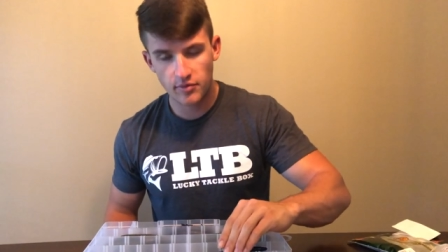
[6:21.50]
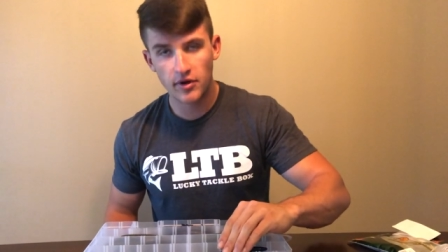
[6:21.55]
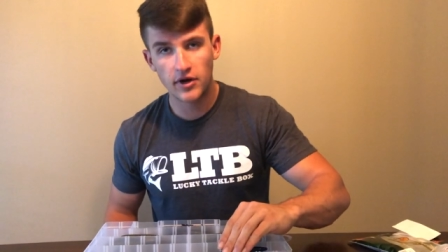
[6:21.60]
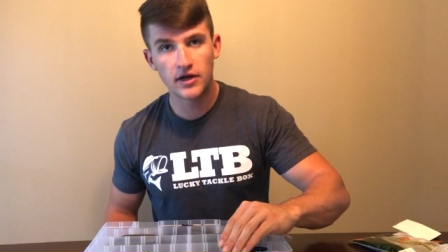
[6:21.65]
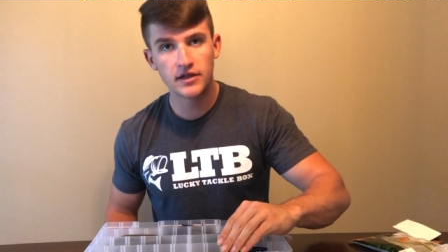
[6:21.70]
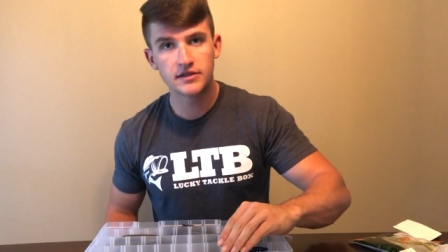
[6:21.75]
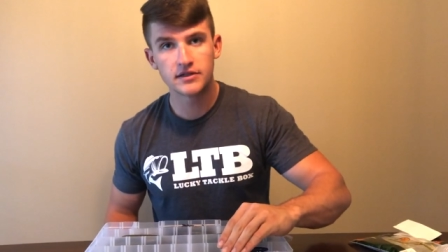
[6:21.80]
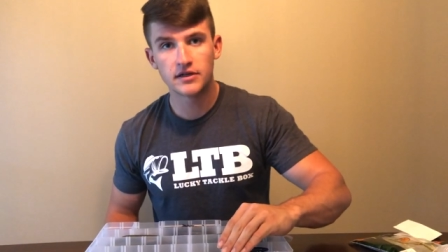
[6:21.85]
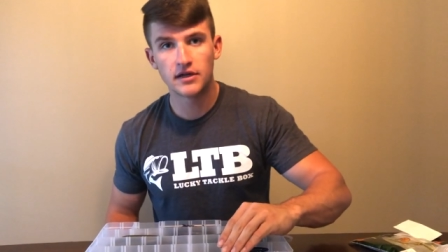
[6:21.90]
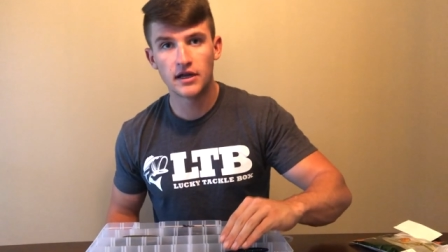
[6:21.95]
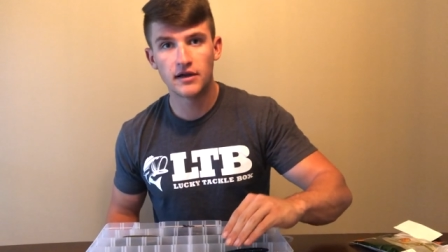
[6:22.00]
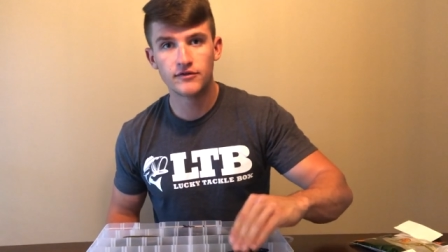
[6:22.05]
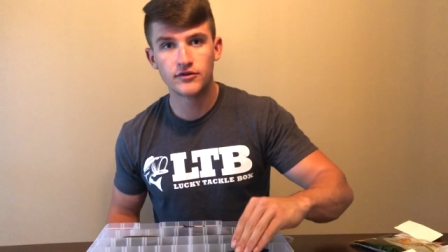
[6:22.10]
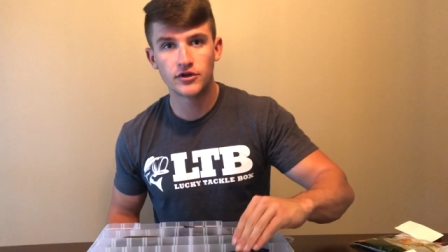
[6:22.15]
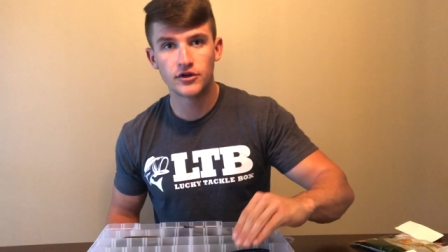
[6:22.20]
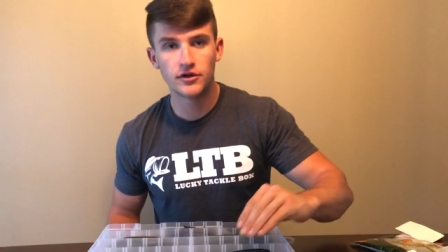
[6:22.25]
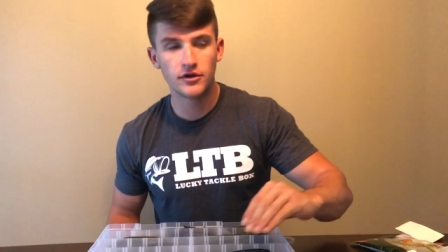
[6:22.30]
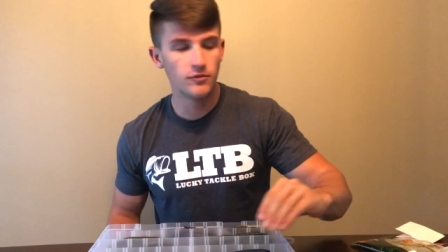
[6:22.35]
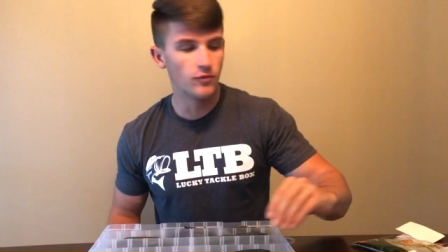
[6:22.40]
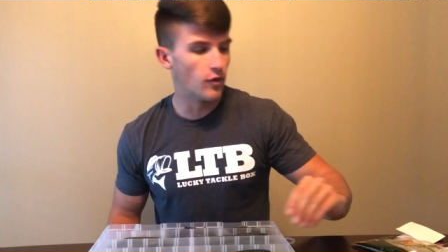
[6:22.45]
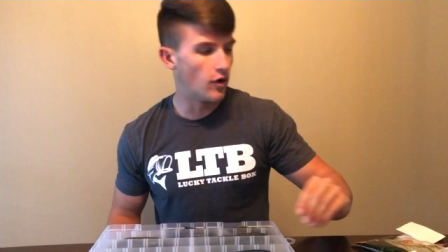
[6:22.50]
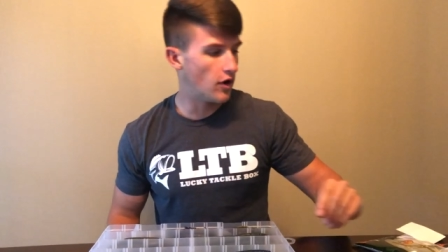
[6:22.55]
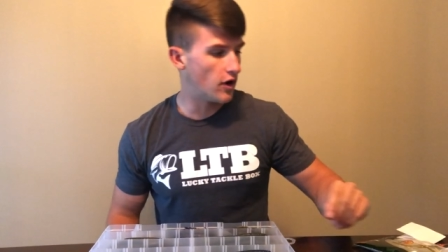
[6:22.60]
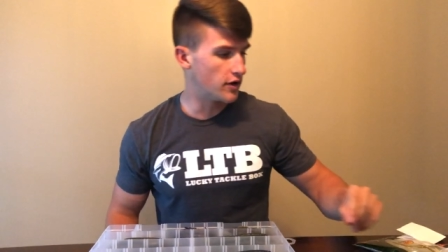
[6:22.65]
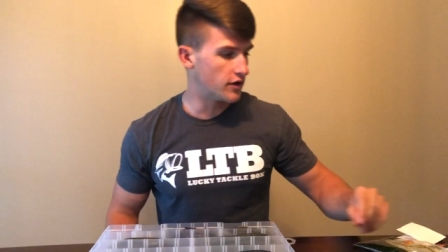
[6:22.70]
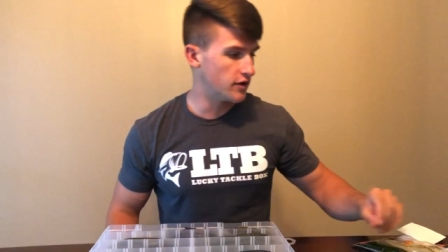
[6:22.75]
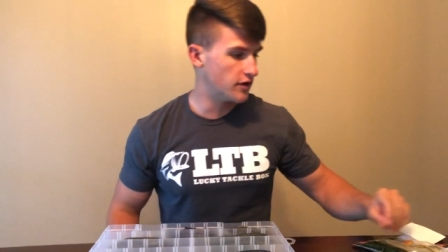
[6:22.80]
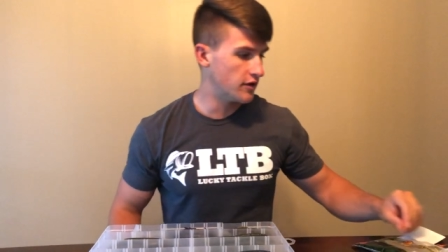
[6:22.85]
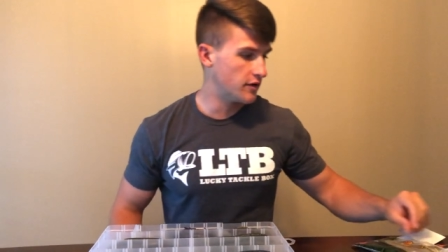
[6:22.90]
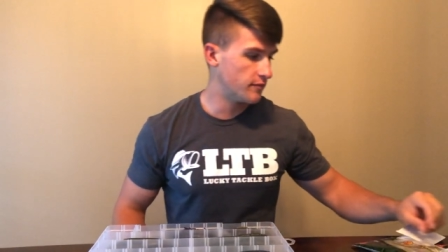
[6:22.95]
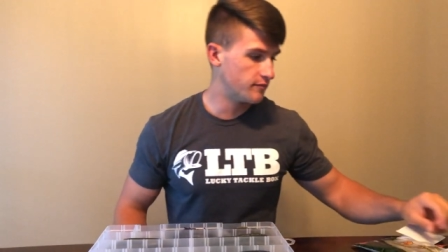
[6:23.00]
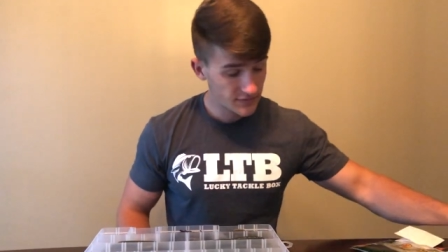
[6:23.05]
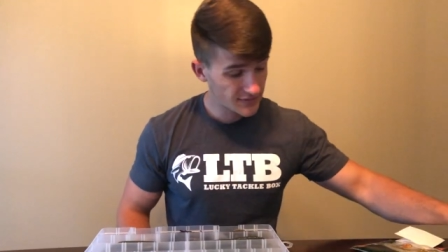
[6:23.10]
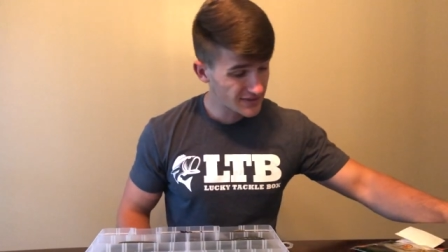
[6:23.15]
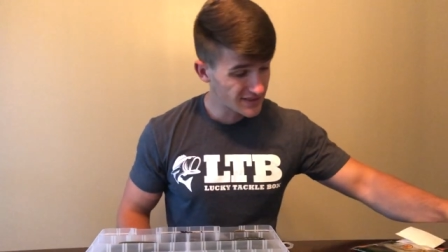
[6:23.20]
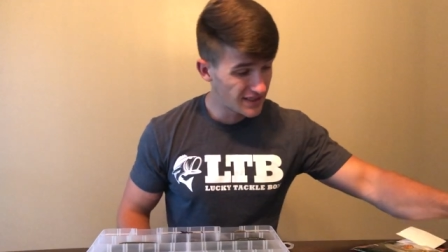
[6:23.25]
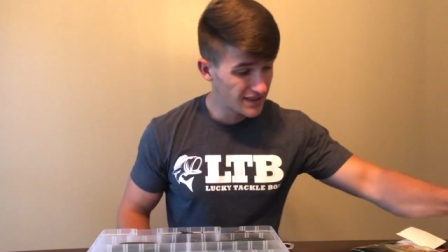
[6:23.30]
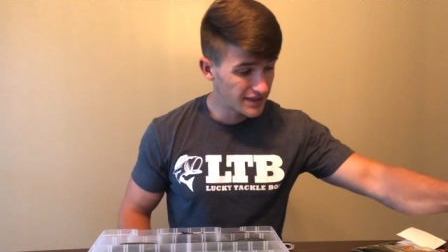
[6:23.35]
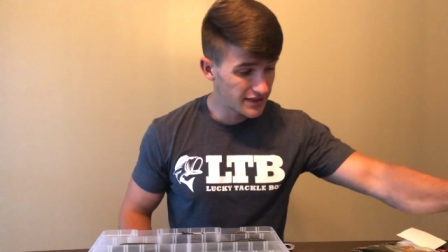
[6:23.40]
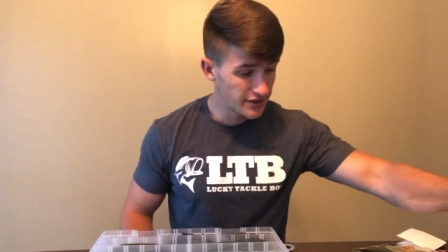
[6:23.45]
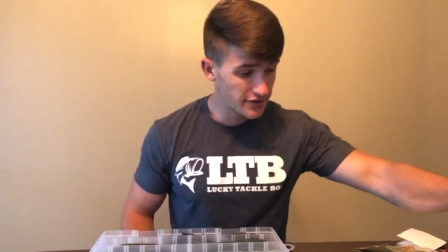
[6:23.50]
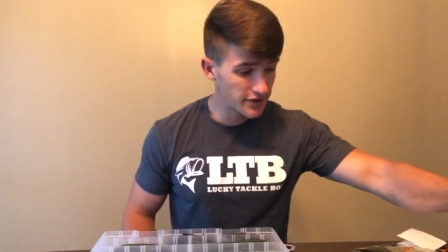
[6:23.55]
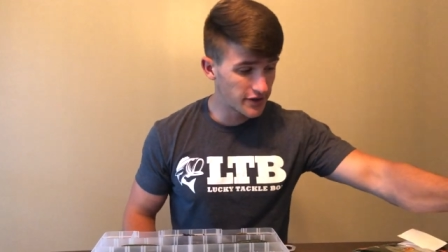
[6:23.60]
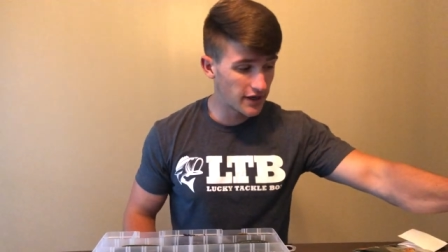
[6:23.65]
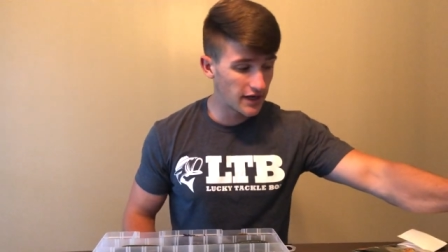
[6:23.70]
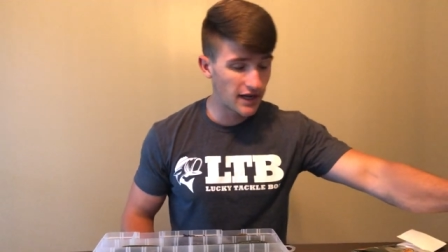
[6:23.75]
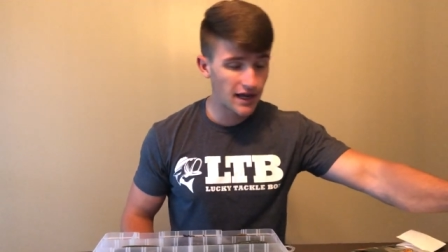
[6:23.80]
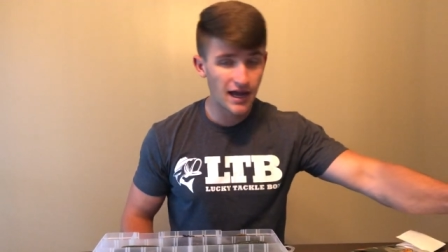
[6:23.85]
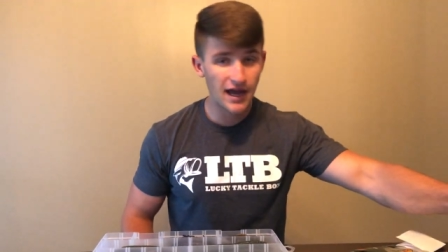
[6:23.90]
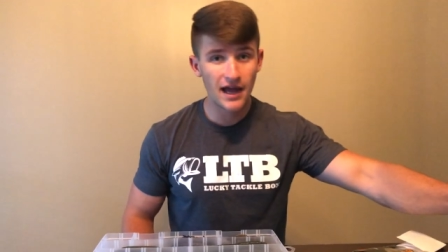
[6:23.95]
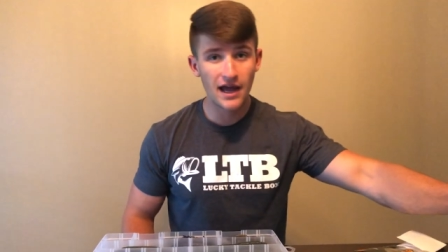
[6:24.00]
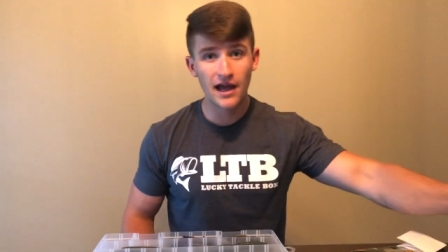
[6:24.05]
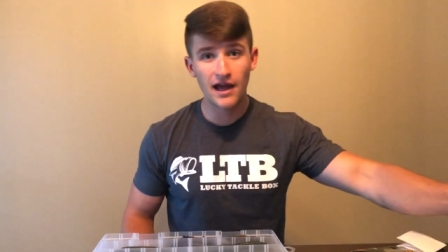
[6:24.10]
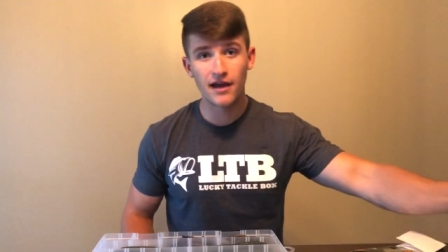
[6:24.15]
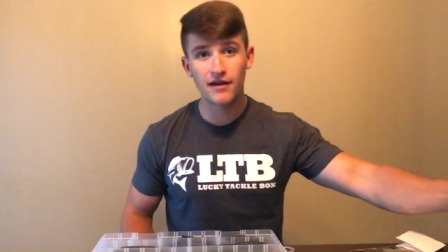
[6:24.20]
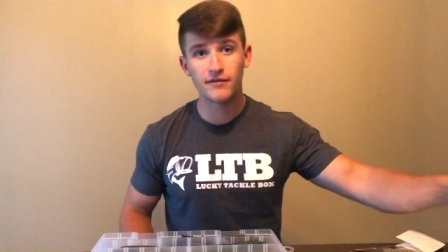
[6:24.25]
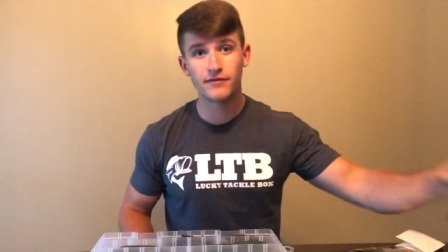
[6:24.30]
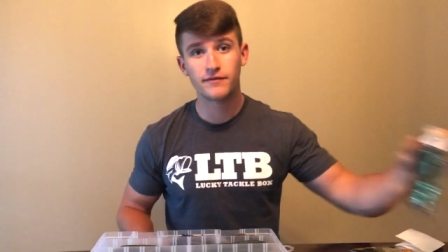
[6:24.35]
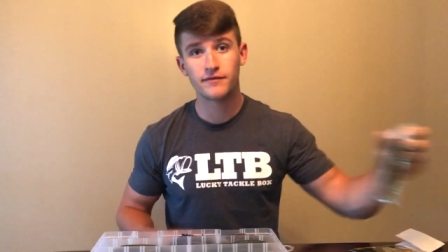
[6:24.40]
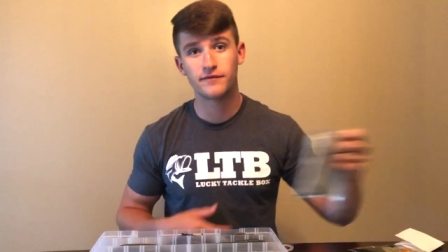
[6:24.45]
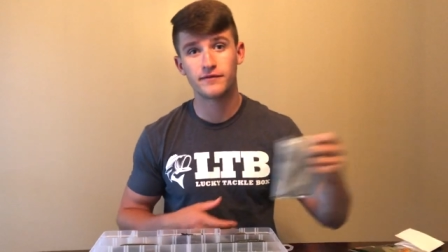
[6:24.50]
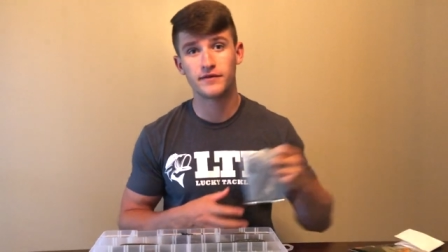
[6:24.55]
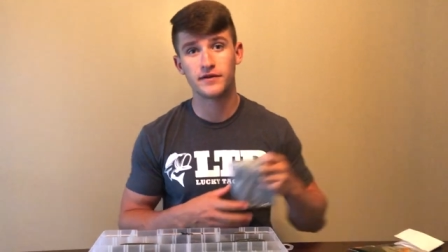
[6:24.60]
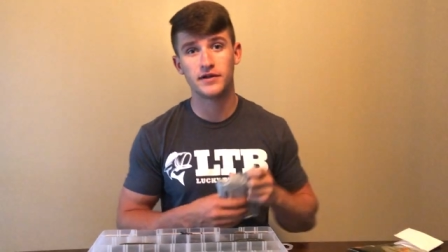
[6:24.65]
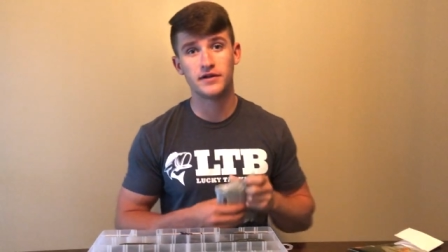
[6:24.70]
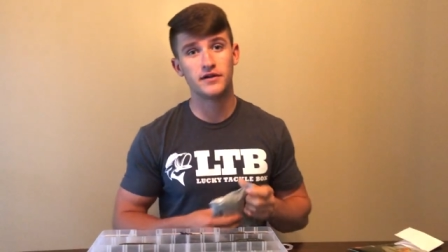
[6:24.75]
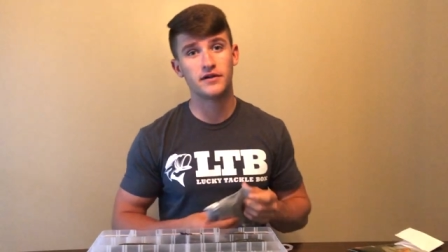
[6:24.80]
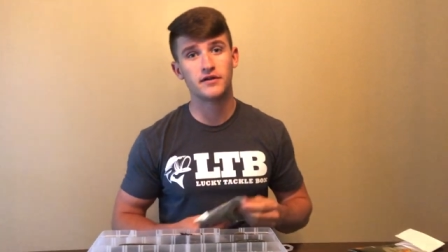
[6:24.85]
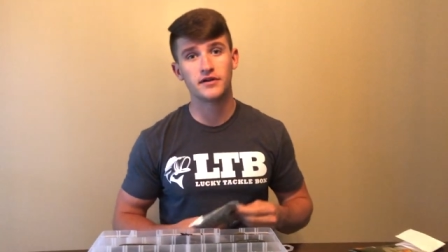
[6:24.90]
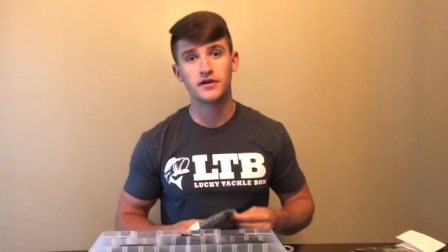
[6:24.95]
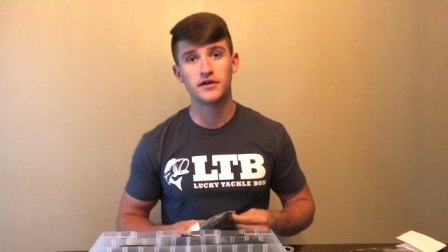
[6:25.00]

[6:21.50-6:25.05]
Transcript: the ponds are gonna have dirty water you're gonna have you're,